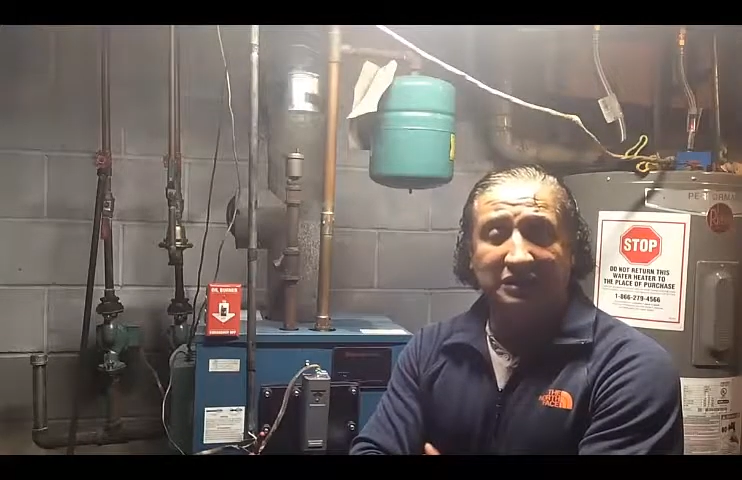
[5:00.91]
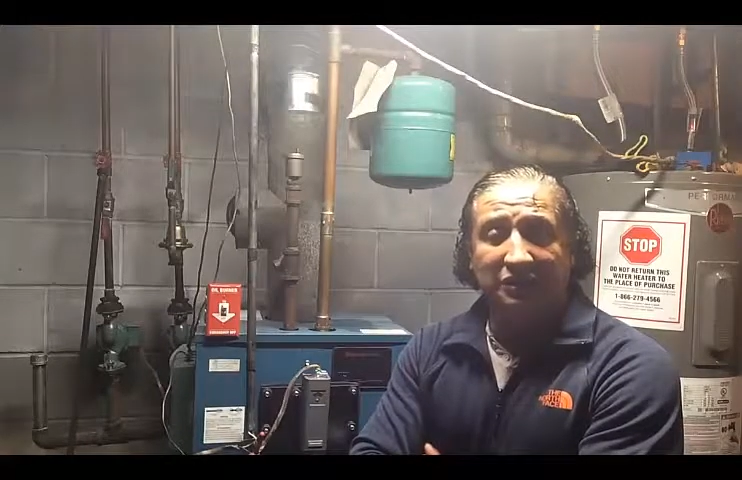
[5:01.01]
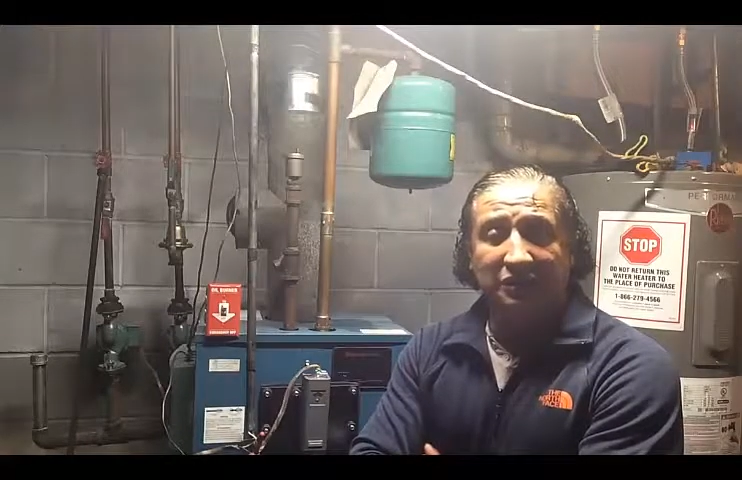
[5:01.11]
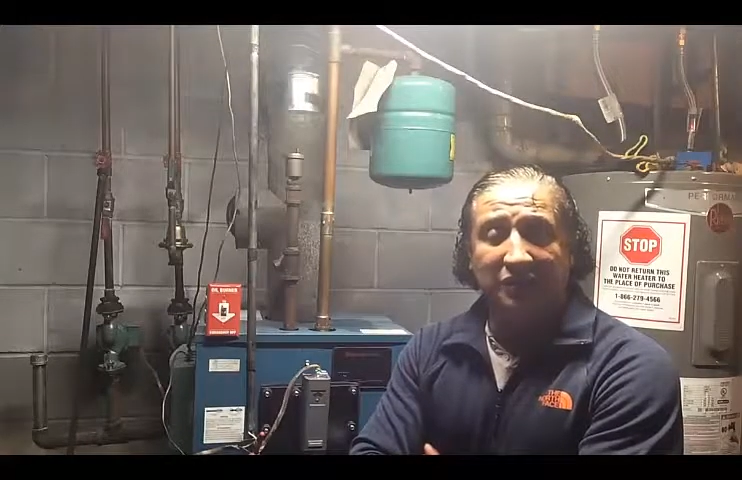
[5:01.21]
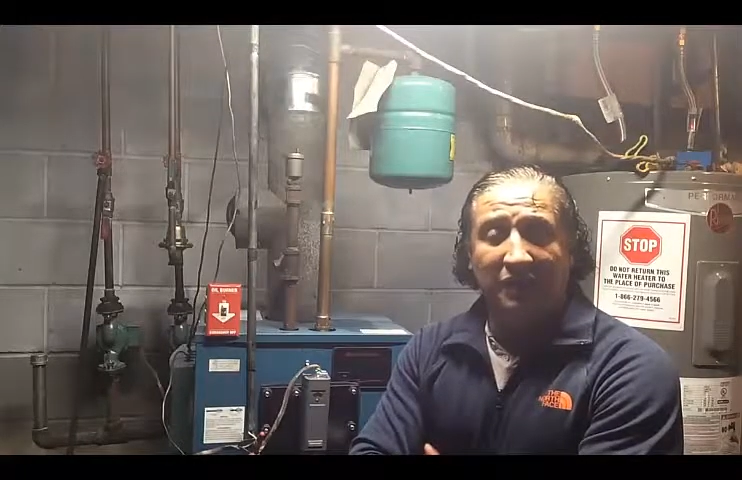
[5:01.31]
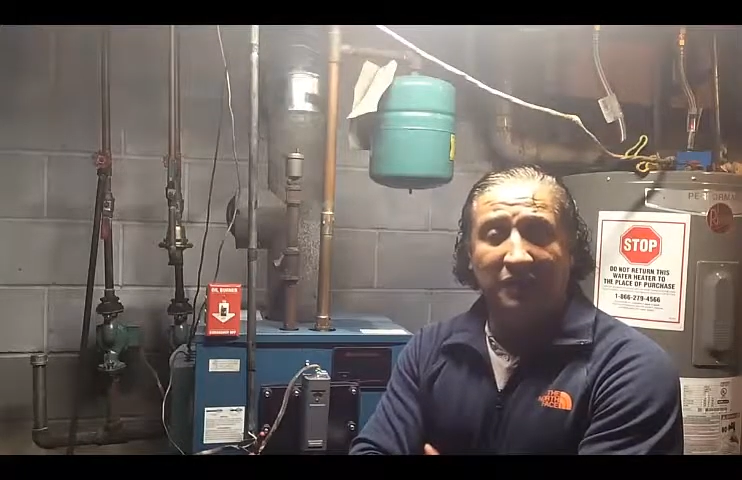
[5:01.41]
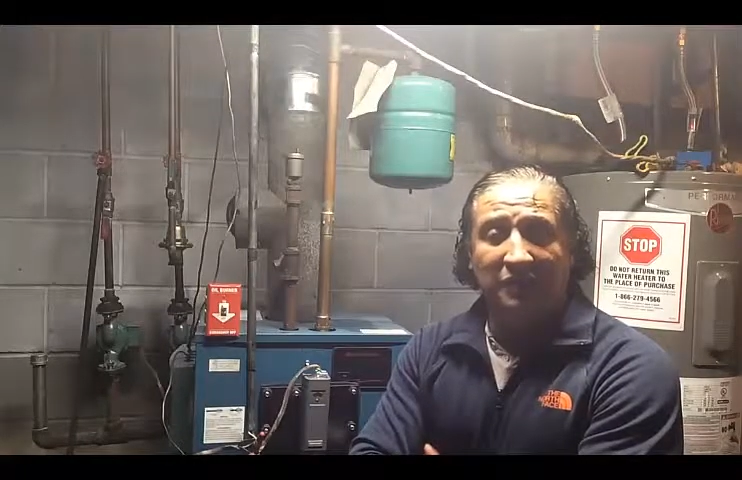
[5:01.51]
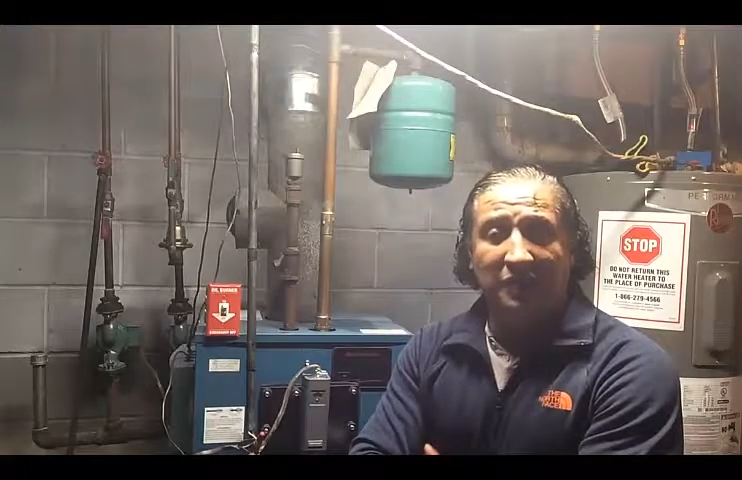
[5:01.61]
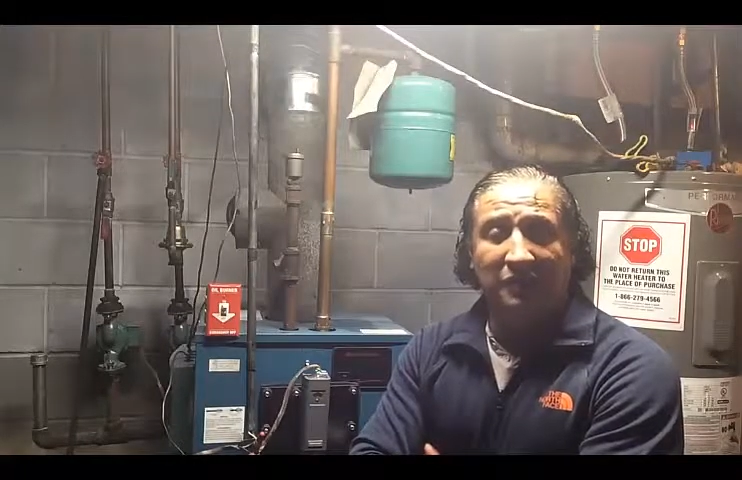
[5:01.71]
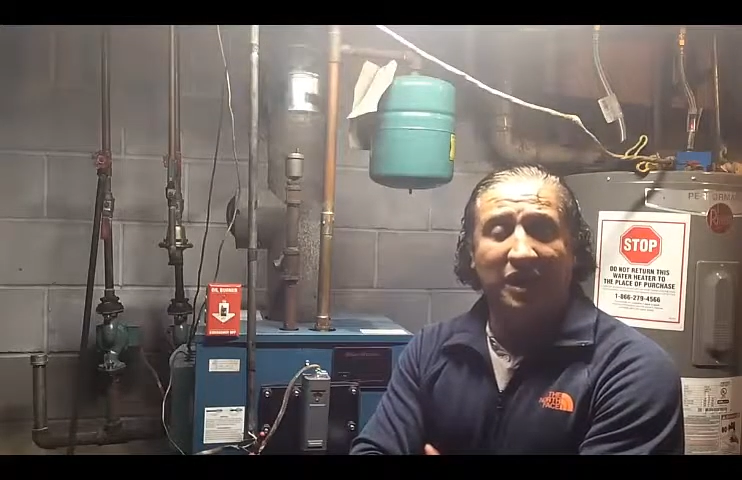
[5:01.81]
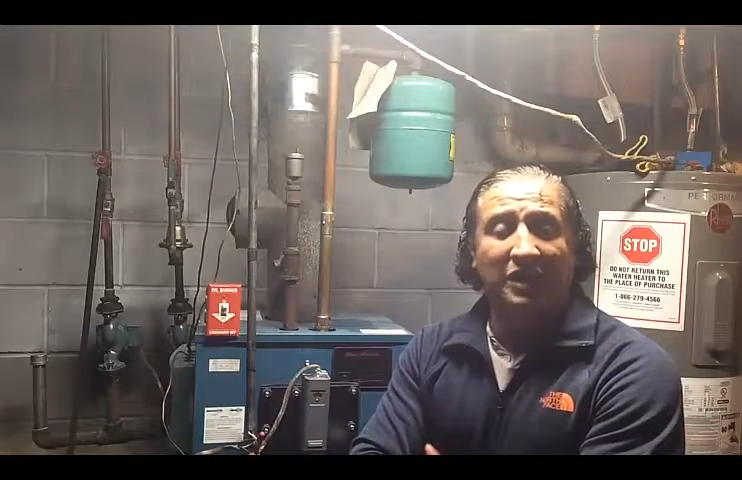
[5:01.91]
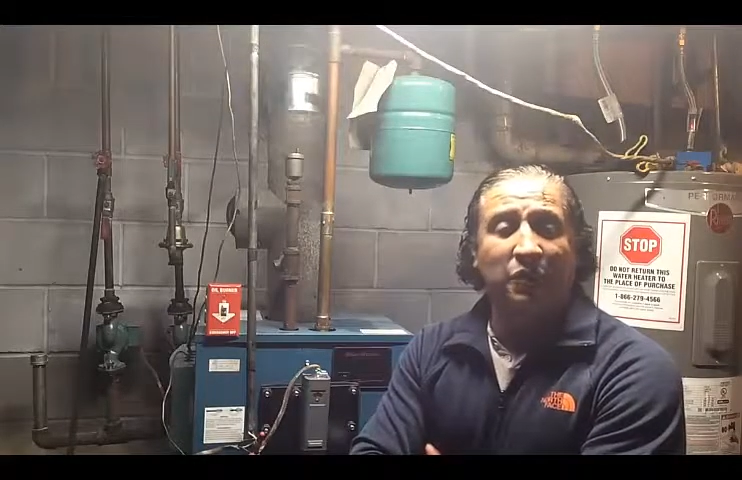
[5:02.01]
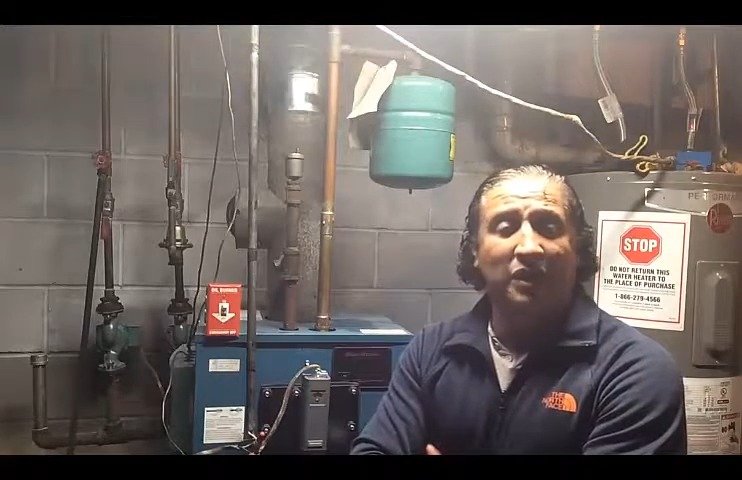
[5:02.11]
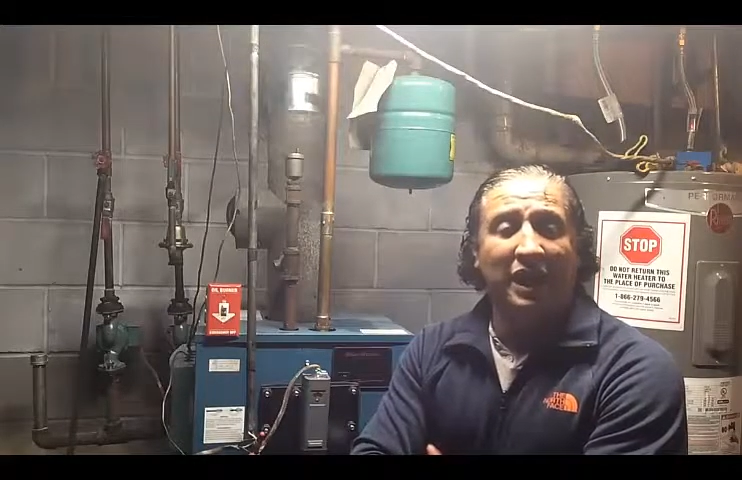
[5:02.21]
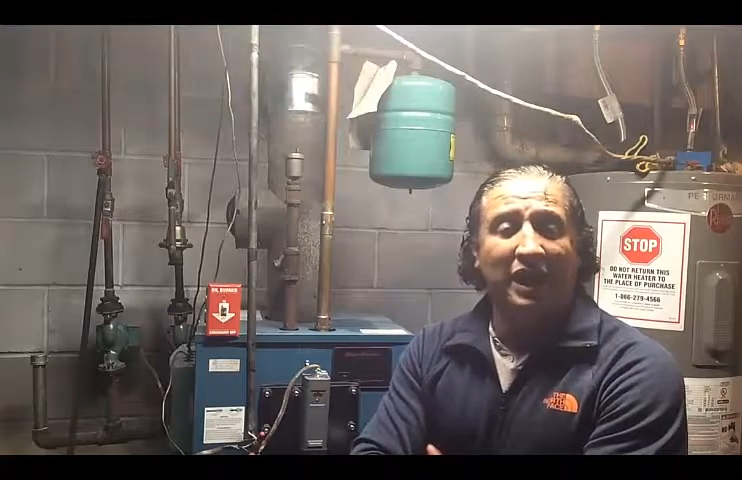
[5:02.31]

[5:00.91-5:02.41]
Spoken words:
I remember when